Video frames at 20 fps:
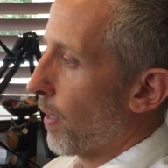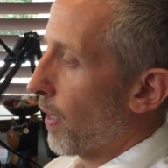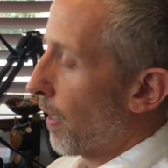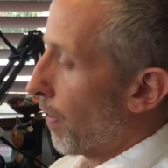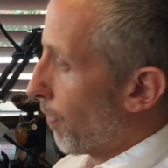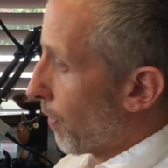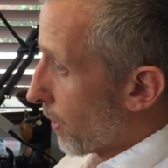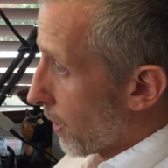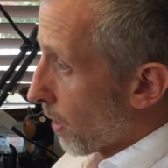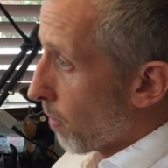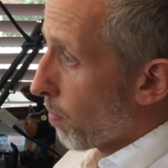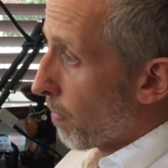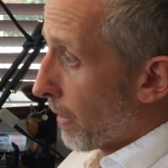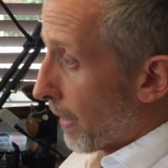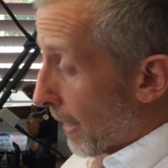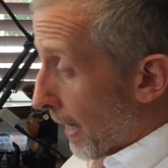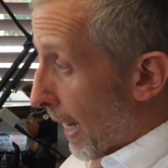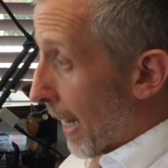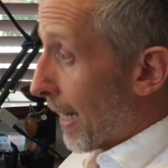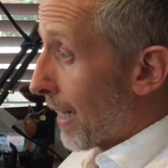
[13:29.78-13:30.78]
If
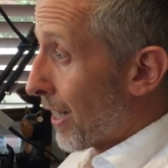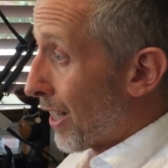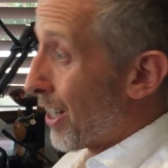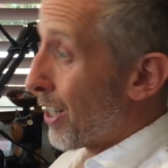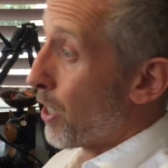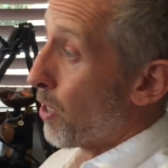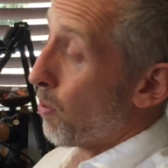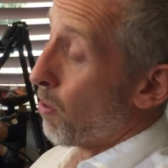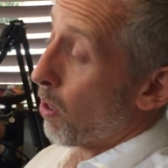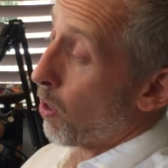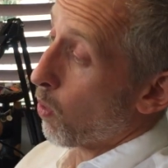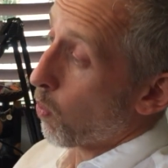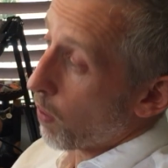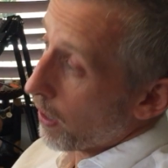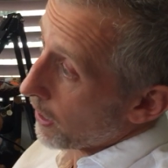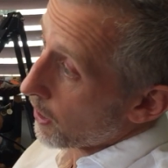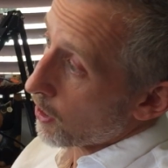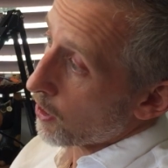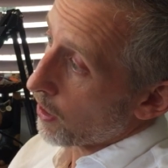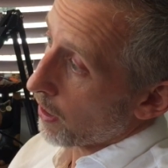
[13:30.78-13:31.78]
somebody asks you a
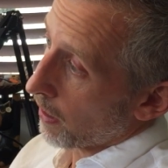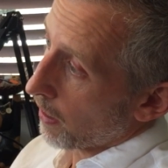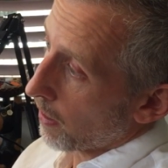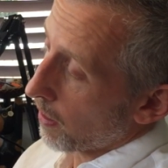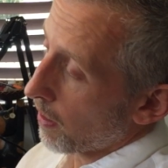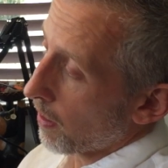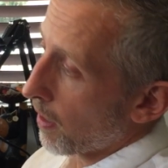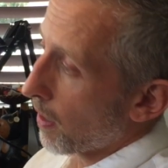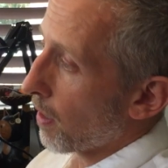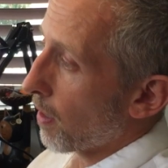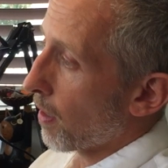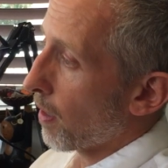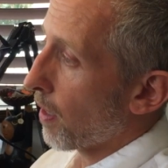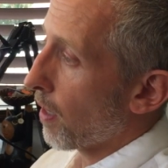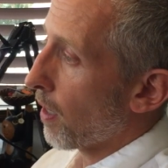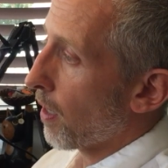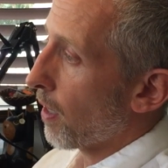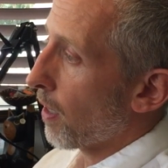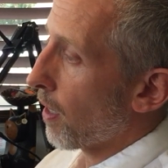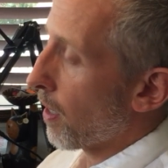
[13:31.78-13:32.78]
question,
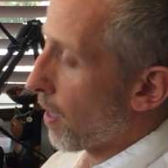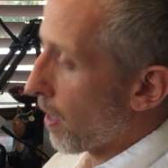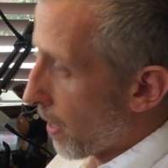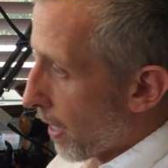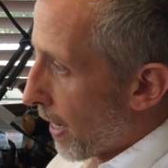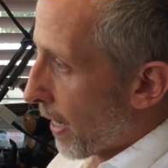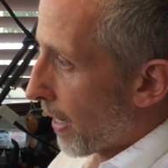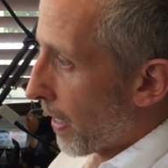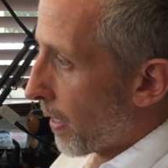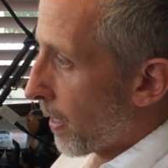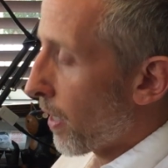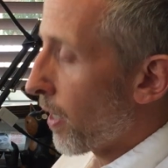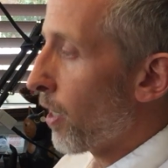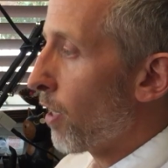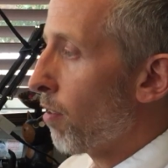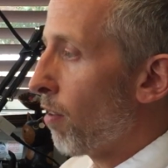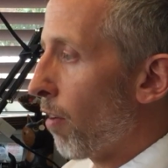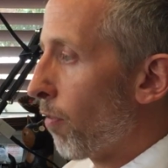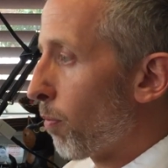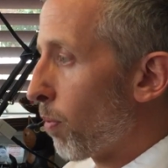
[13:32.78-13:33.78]
then
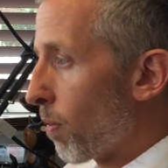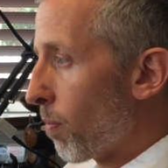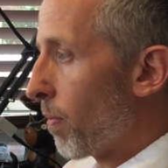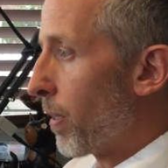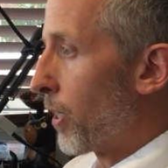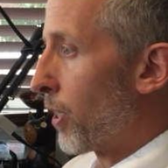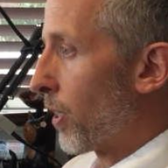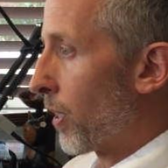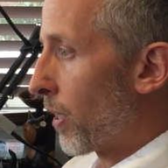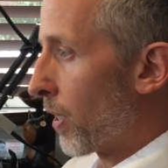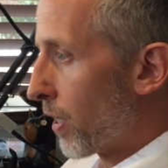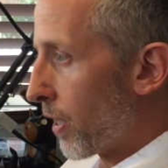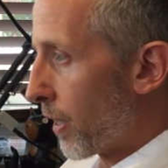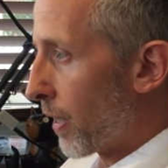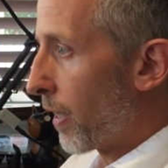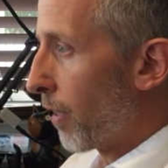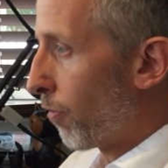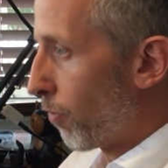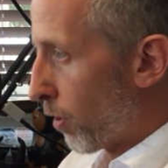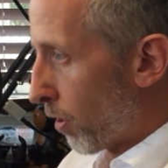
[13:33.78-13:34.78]
you have permission to
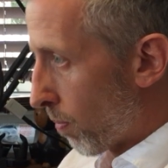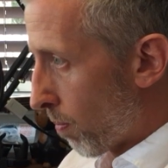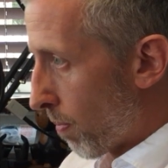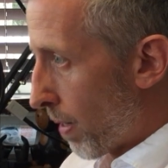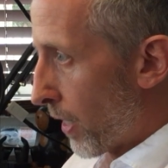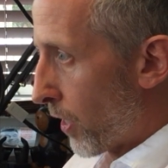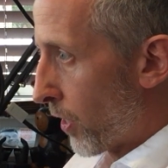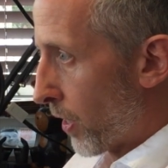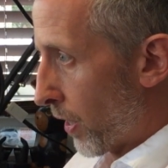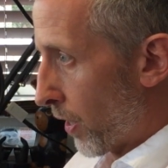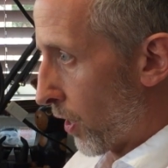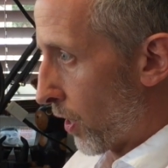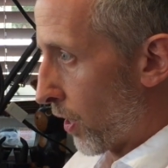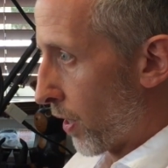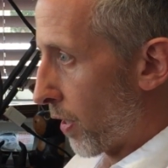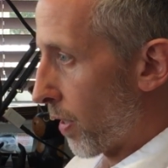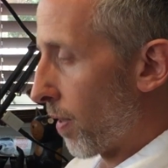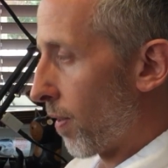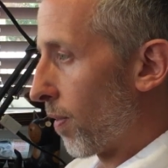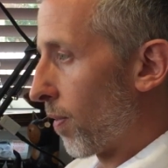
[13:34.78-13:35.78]
give your
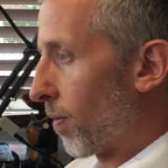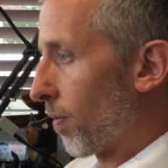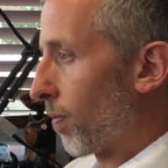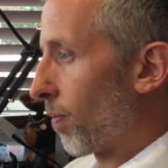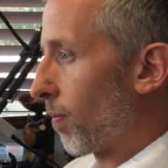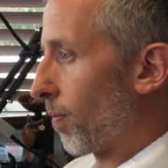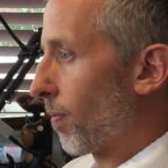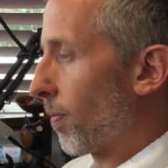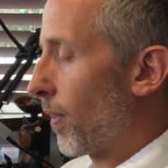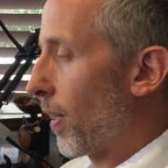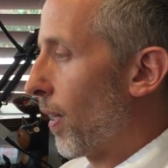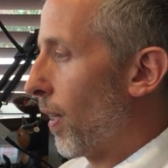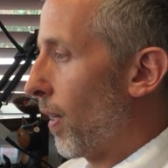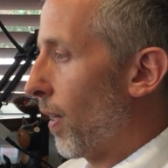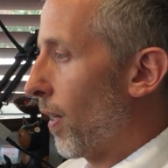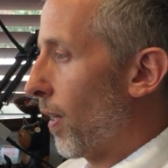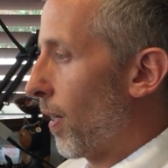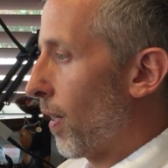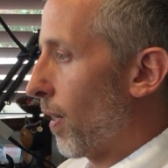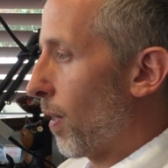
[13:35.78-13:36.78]
message.
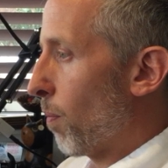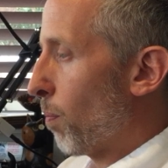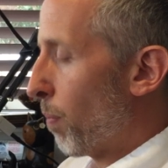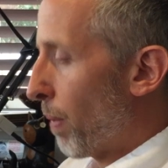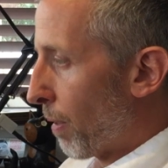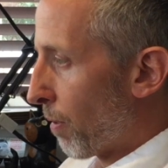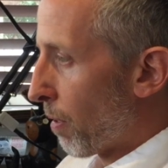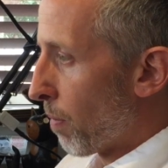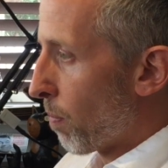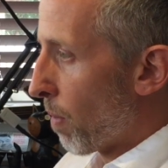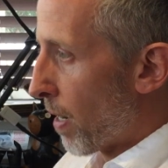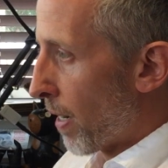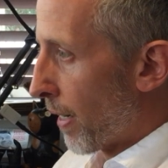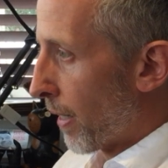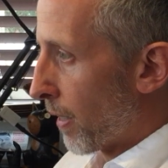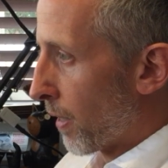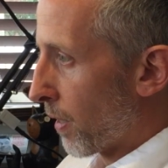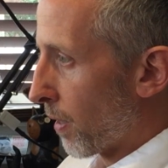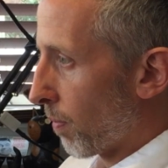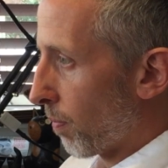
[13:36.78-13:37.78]
Bear in
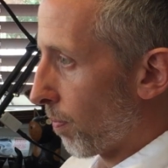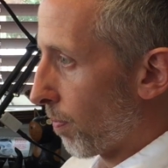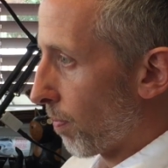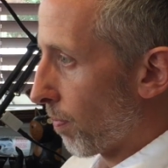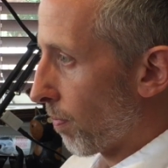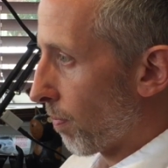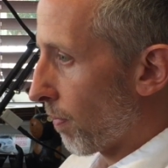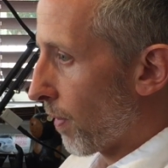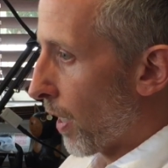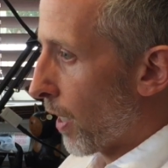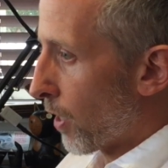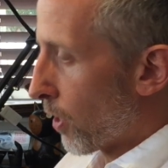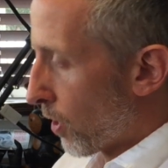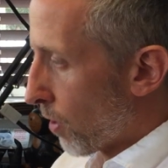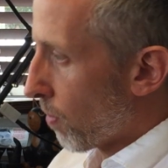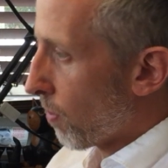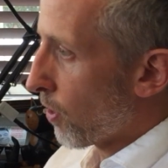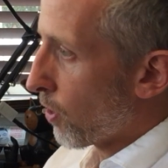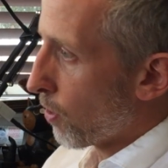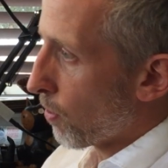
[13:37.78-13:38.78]
mind, as
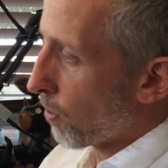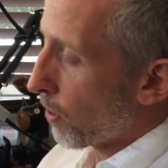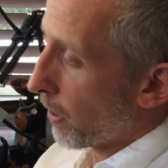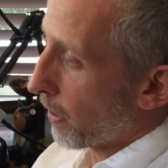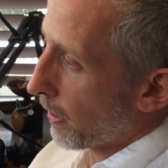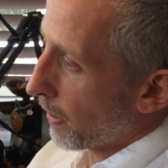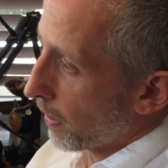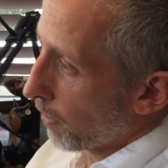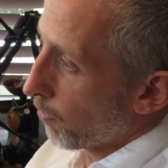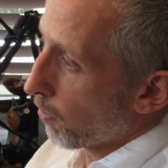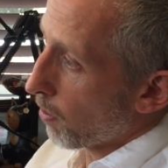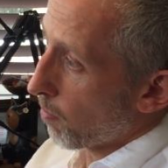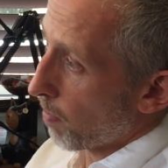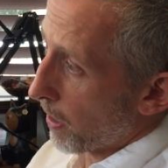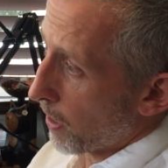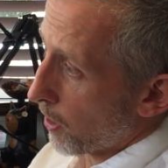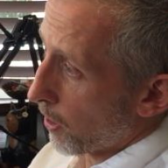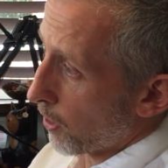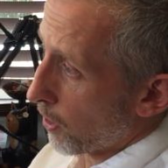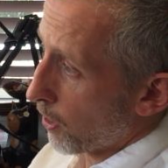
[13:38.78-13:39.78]
soon as you try to give your
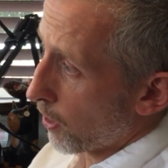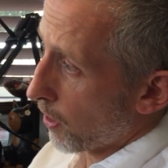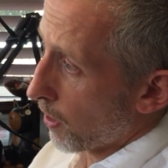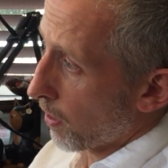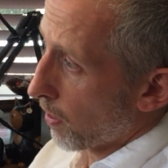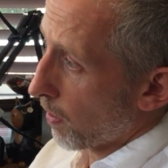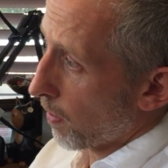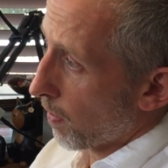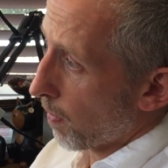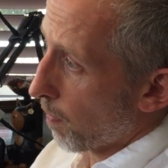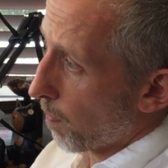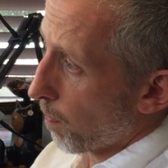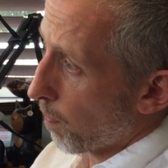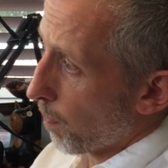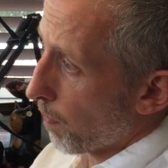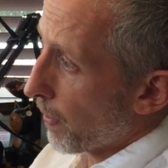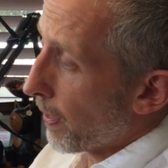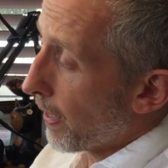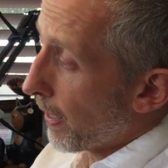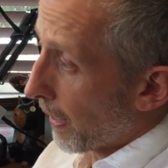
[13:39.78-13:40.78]
message,
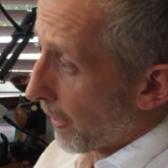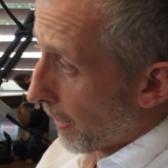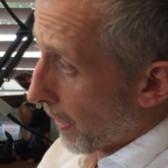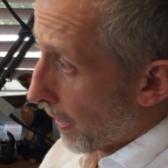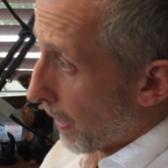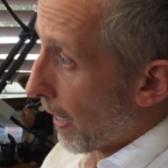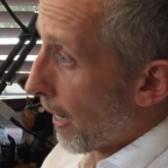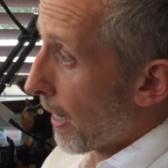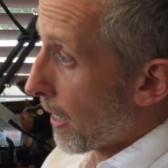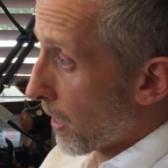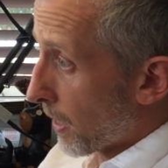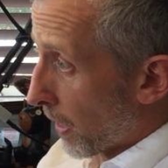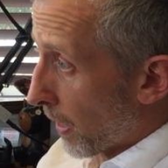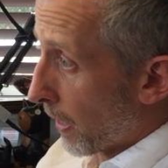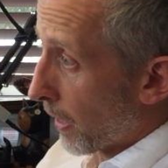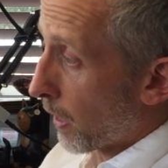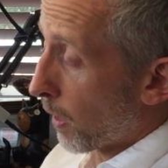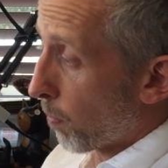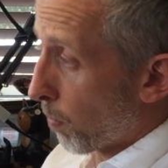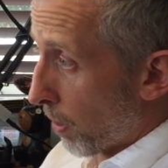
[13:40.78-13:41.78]
it can
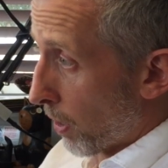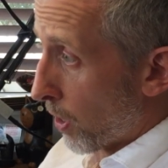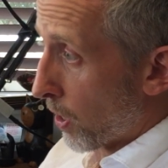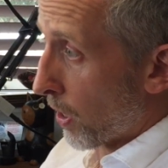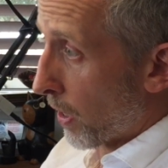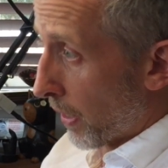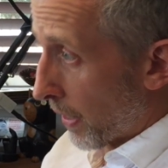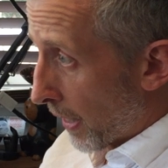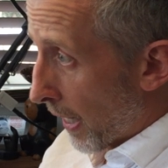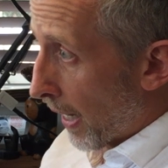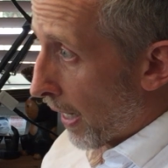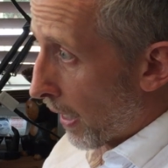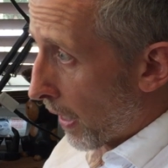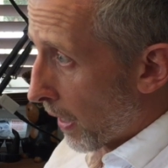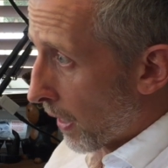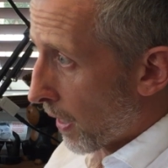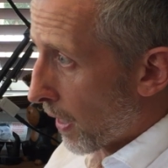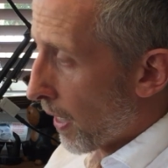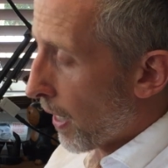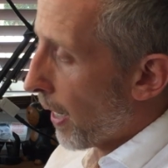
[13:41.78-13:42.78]
escalate the person
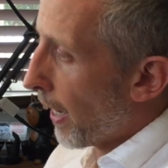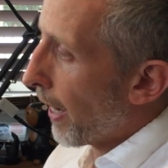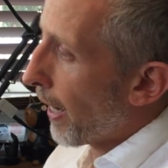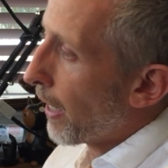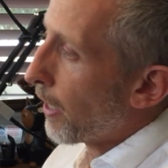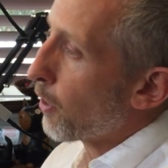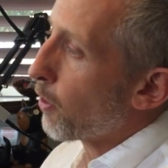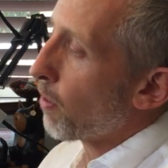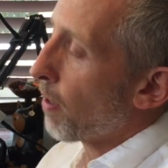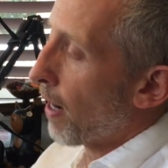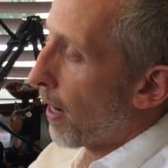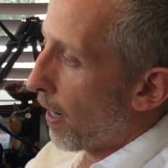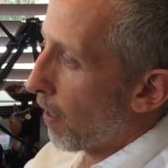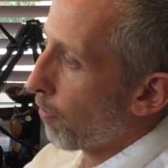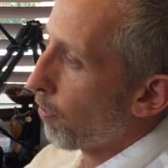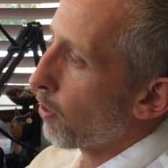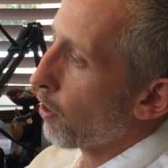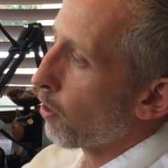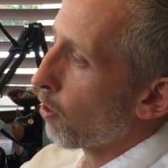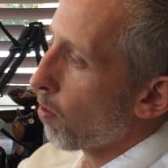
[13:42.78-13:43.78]
again, and you
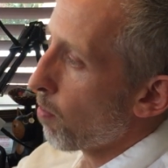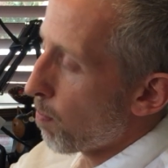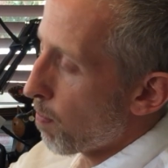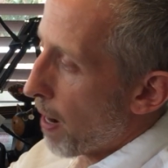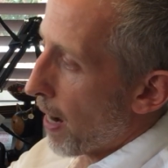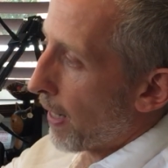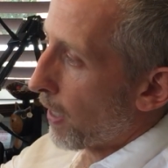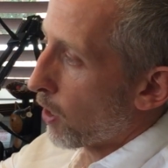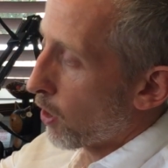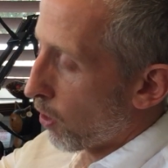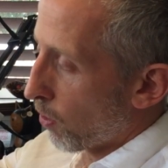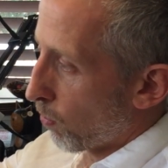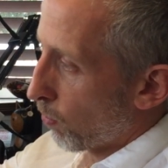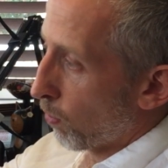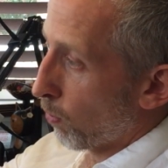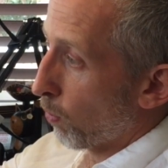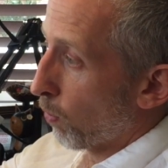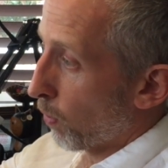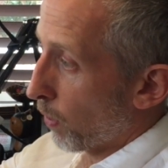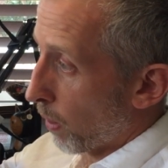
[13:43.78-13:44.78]
have to go back to
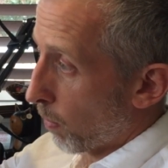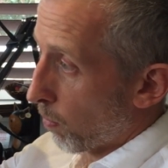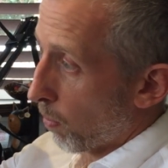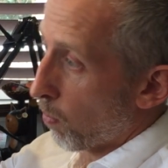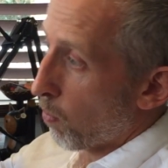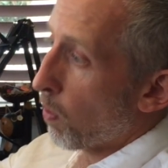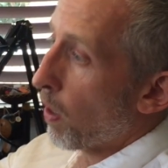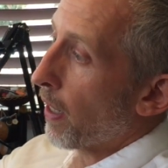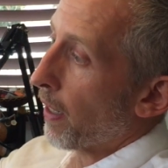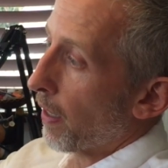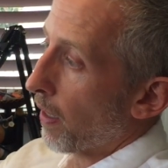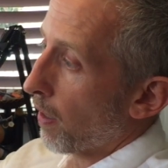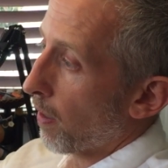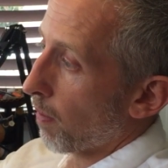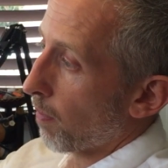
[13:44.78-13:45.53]
rule number 1.